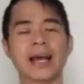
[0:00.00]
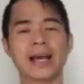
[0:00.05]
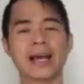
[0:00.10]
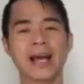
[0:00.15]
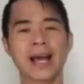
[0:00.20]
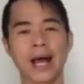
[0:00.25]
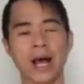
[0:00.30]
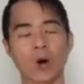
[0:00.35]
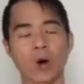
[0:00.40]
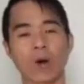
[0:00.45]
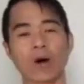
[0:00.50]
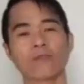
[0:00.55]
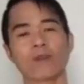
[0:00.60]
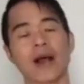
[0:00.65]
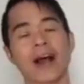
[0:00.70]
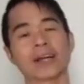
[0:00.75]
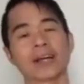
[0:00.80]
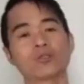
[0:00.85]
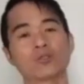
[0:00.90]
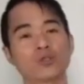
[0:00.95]

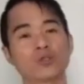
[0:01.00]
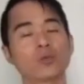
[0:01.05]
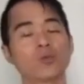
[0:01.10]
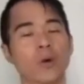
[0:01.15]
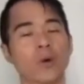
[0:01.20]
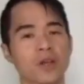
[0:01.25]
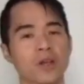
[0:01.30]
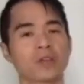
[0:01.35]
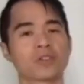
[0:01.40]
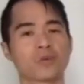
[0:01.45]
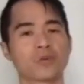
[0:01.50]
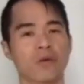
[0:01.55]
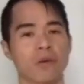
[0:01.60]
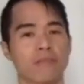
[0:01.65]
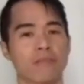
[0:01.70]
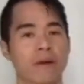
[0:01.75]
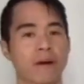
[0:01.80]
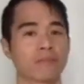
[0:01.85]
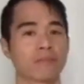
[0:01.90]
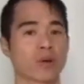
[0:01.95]
However, I do want you to
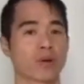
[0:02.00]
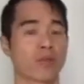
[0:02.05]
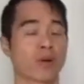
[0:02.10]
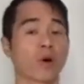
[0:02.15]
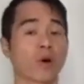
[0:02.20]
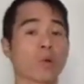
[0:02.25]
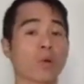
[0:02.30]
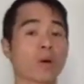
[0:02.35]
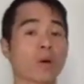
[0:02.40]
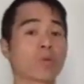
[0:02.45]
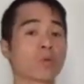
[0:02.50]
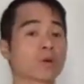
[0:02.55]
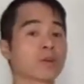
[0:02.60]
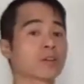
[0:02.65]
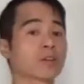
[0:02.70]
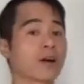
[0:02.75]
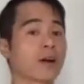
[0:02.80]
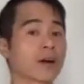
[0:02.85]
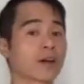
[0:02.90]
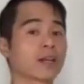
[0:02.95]
remember though, when we're
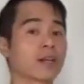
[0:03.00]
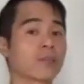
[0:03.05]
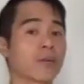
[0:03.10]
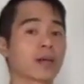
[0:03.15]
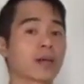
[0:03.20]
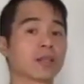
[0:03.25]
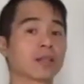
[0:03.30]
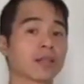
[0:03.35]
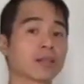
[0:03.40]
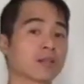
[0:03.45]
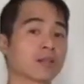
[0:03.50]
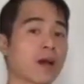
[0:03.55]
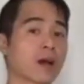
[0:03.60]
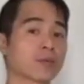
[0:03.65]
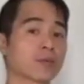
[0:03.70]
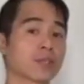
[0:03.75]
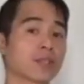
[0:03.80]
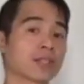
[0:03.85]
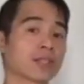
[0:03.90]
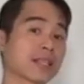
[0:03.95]
talking about lease
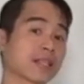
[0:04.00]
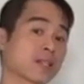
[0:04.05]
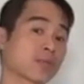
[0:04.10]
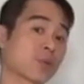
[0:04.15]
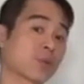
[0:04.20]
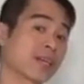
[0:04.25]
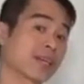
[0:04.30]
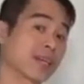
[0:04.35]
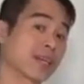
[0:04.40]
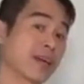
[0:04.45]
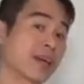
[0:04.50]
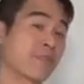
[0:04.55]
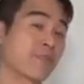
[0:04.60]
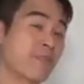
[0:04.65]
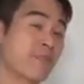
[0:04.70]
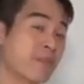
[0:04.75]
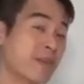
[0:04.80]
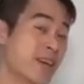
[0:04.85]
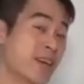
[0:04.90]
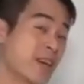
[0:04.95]
options this week,
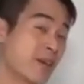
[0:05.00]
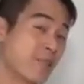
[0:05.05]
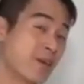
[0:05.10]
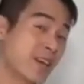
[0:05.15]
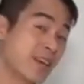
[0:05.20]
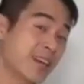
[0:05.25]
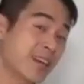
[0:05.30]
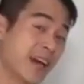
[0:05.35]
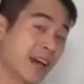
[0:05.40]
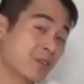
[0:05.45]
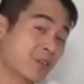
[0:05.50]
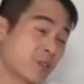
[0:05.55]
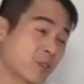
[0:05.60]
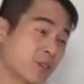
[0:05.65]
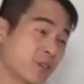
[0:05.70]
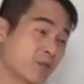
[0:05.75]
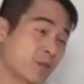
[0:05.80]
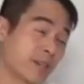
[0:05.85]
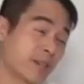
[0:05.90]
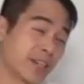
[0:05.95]
and maybe, I don't know
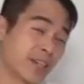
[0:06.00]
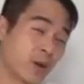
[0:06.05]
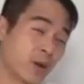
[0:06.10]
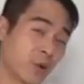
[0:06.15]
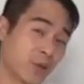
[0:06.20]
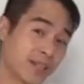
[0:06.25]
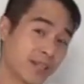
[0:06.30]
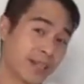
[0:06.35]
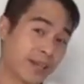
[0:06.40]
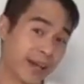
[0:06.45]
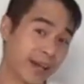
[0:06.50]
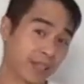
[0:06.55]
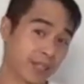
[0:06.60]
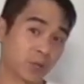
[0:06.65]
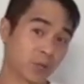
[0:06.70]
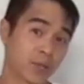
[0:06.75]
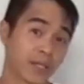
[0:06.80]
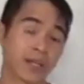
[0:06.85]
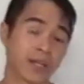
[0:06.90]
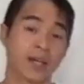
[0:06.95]
if we're going to go into
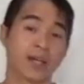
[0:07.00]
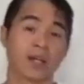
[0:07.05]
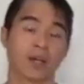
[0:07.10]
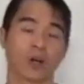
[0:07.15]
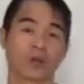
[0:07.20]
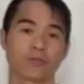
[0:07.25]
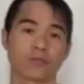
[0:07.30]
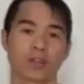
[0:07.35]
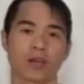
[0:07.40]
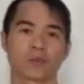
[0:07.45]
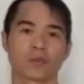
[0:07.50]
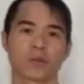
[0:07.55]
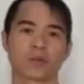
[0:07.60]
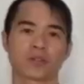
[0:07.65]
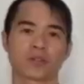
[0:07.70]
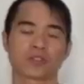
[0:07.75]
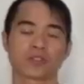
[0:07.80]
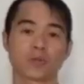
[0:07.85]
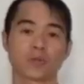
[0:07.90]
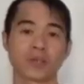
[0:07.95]
next week, hopefully I'll be able
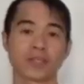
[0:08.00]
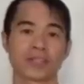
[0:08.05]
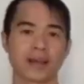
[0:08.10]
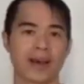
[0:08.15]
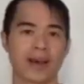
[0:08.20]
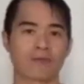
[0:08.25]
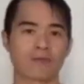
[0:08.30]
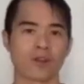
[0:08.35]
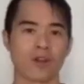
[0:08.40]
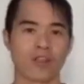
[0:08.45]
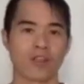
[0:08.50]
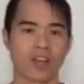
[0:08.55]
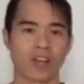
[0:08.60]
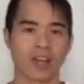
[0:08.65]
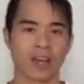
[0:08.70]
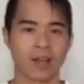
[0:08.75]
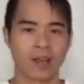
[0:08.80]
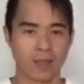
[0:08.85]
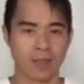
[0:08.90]
to squeeze everything in